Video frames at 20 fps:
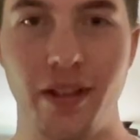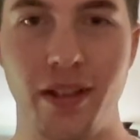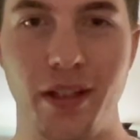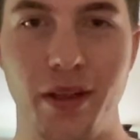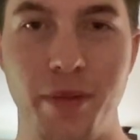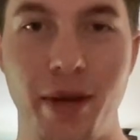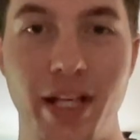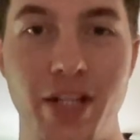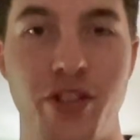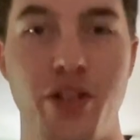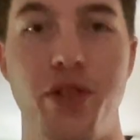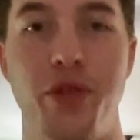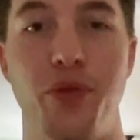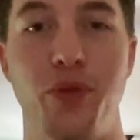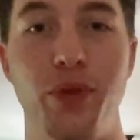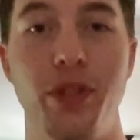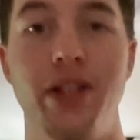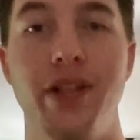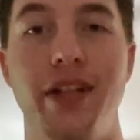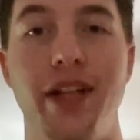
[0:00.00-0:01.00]
Imagine if
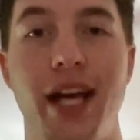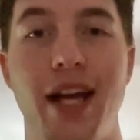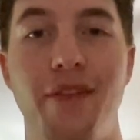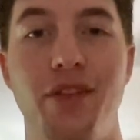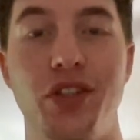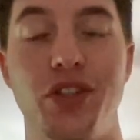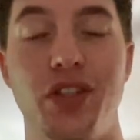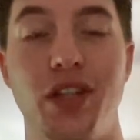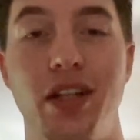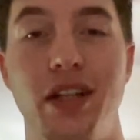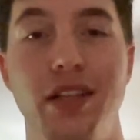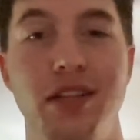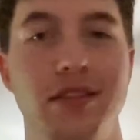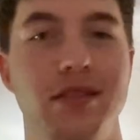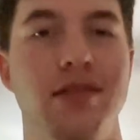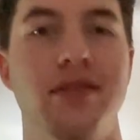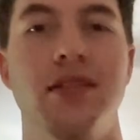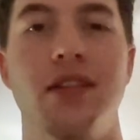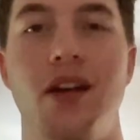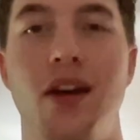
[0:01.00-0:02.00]
we didn't have a sun,
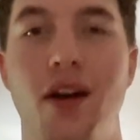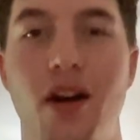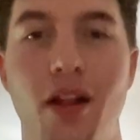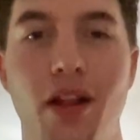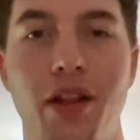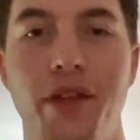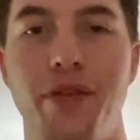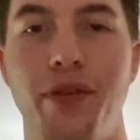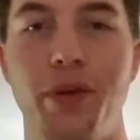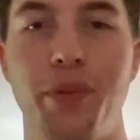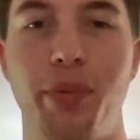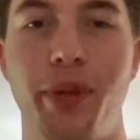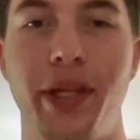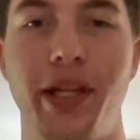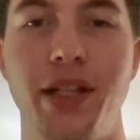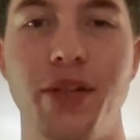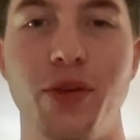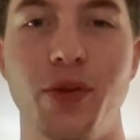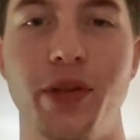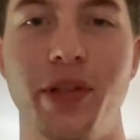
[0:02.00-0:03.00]
all of our
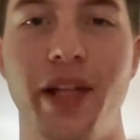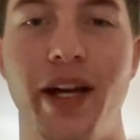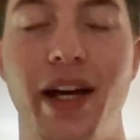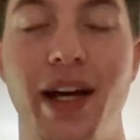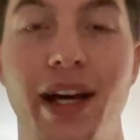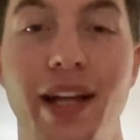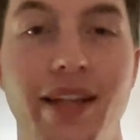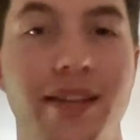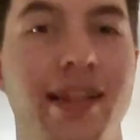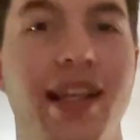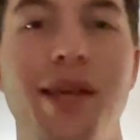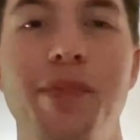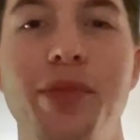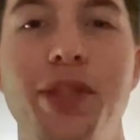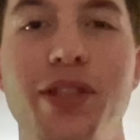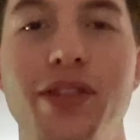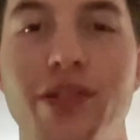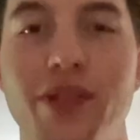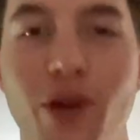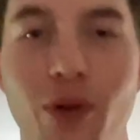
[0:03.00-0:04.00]
plants would die. That
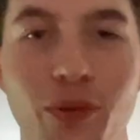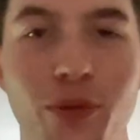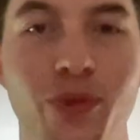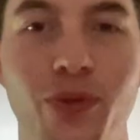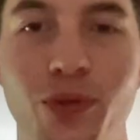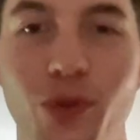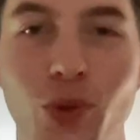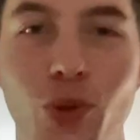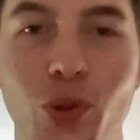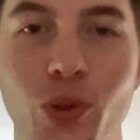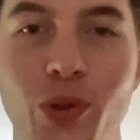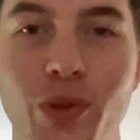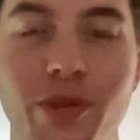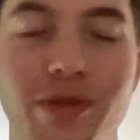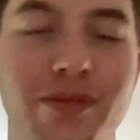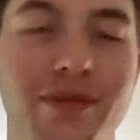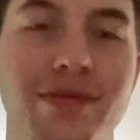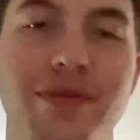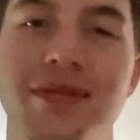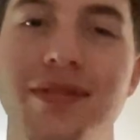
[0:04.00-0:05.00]
means no food,
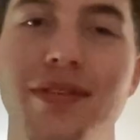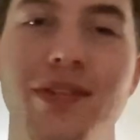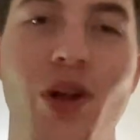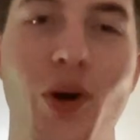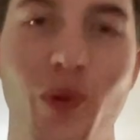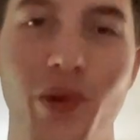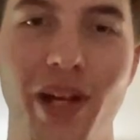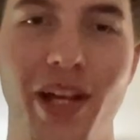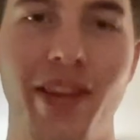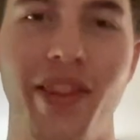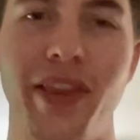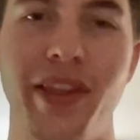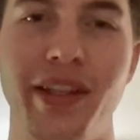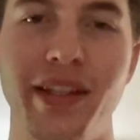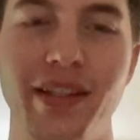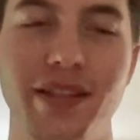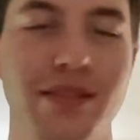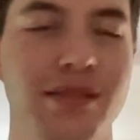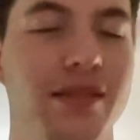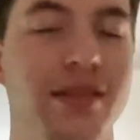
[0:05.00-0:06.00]
no
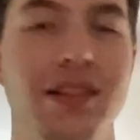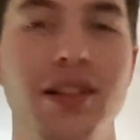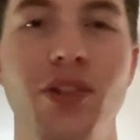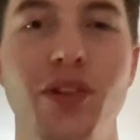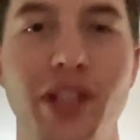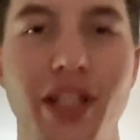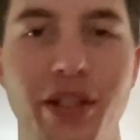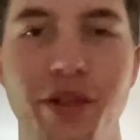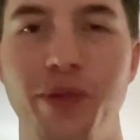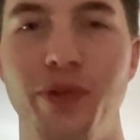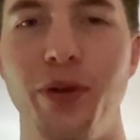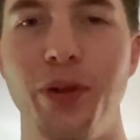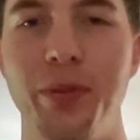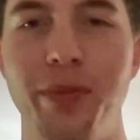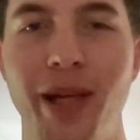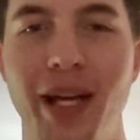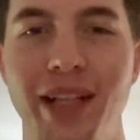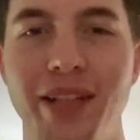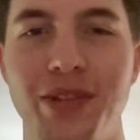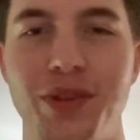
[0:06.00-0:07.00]
nothing. You need it for a
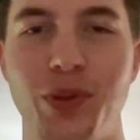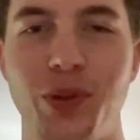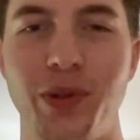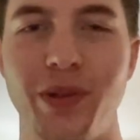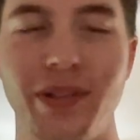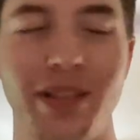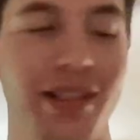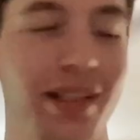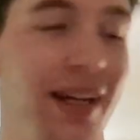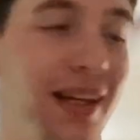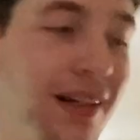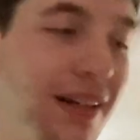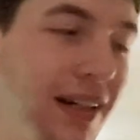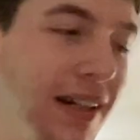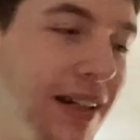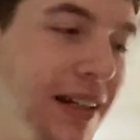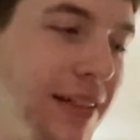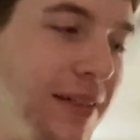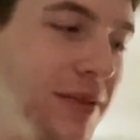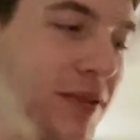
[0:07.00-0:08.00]
balanced
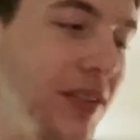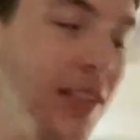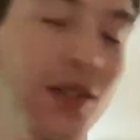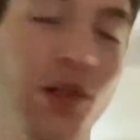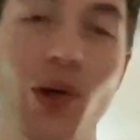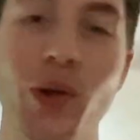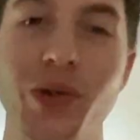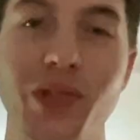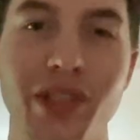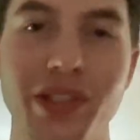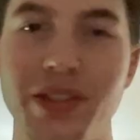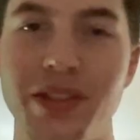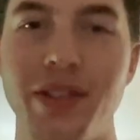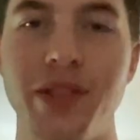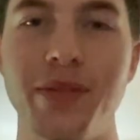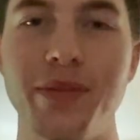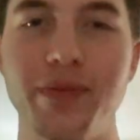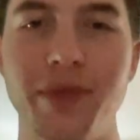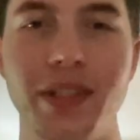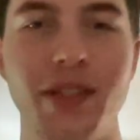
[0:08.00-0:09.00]
ecosystem.
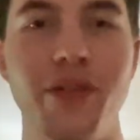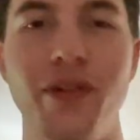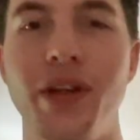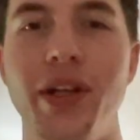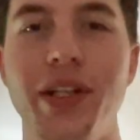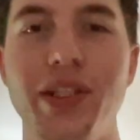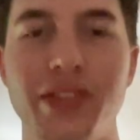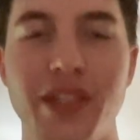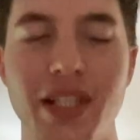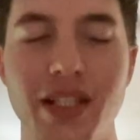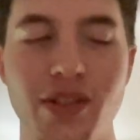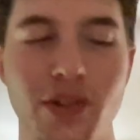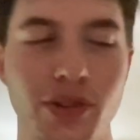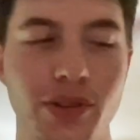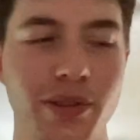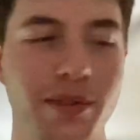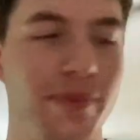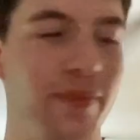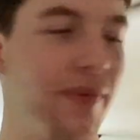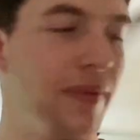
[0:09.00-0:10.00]
It's very essential.